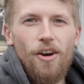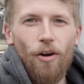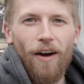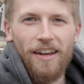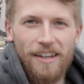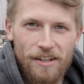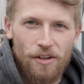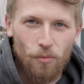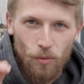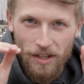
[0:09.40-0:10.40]
All right,
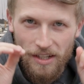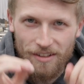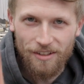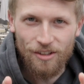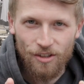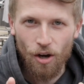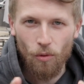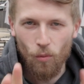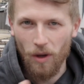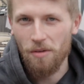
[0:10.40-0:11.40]
here we go.
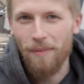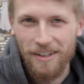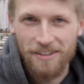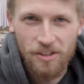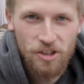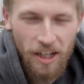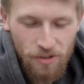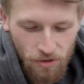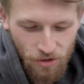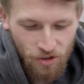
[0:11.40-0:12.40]
Welcome back to the channel.